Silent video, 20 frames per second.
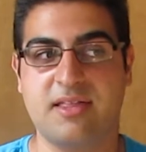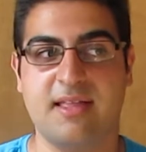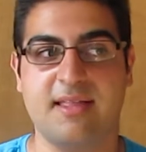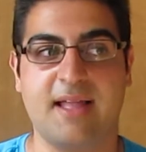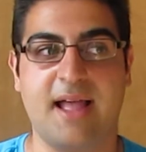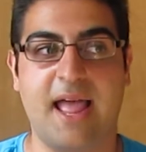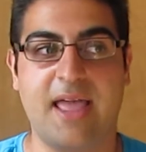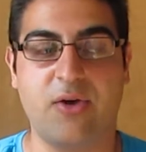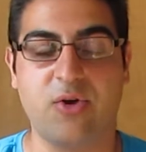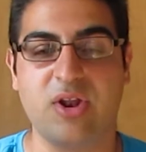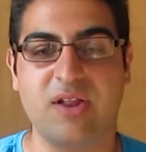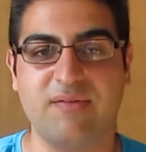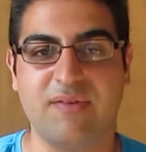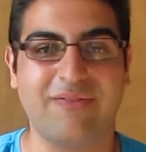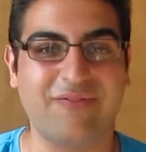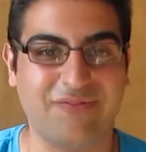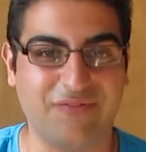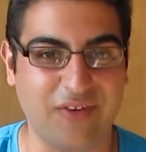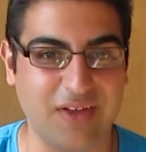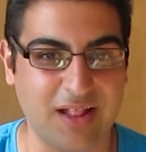thing that I couldn't
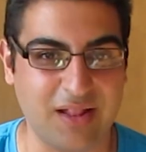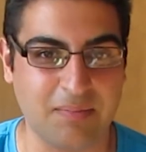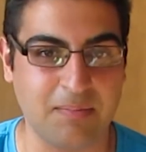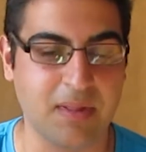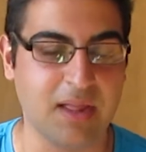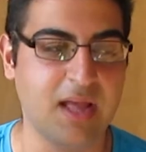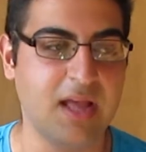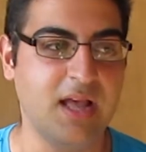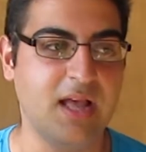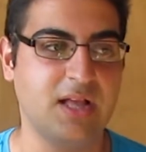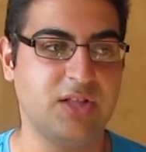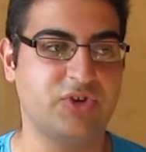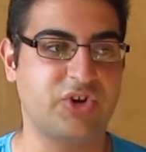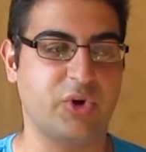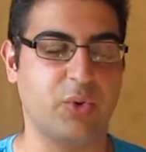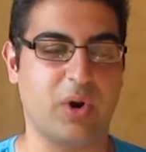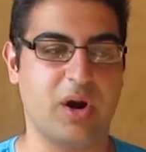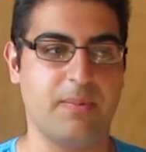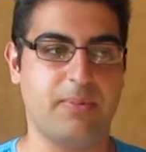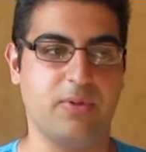even film
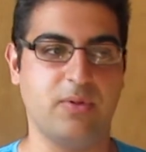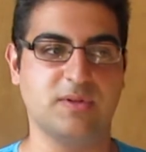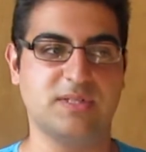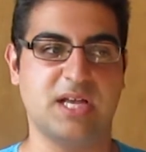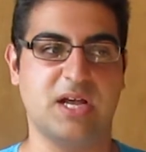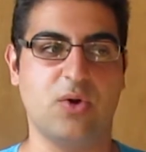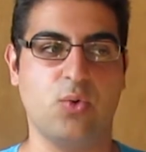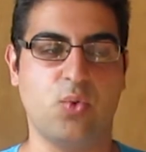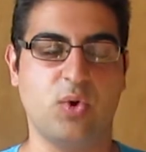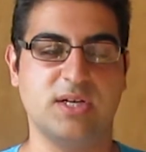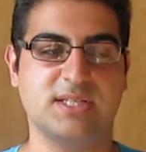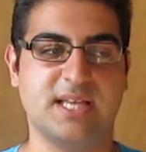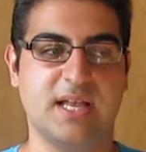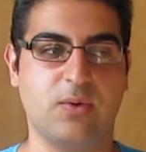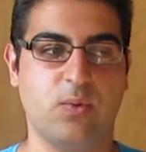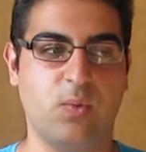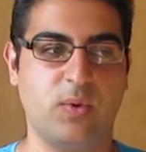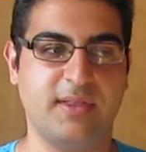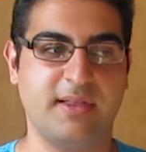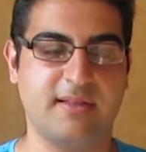during Waterpolooza was
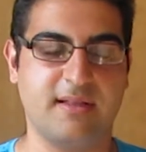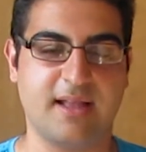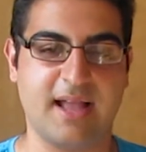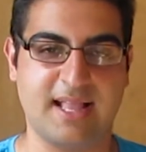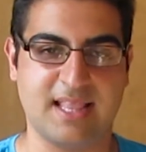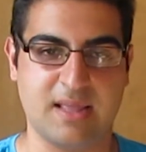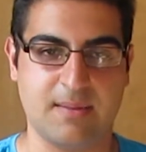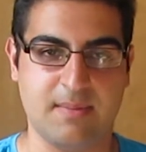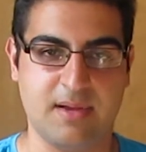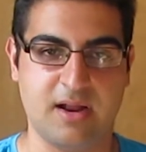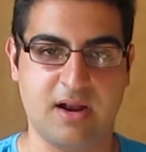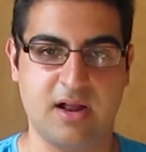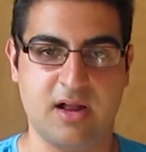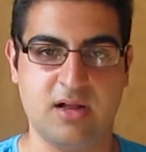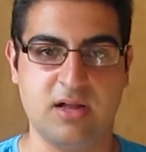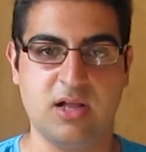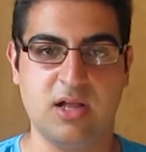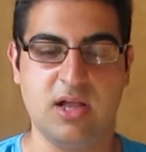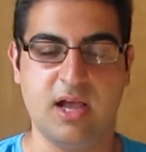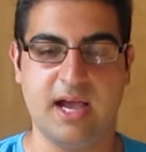that we did a
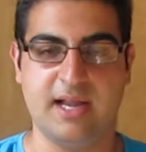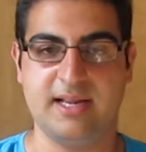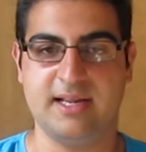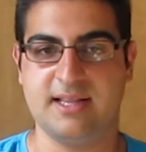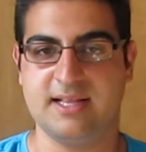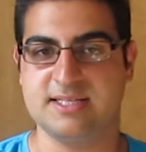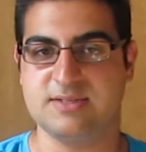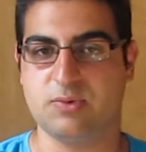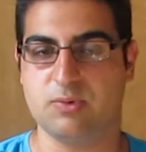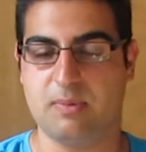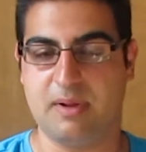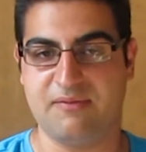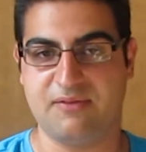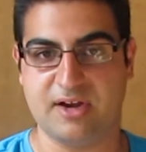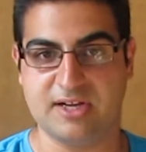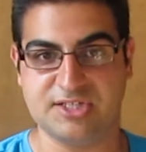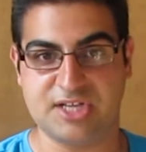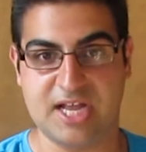katamara. I did this with my friend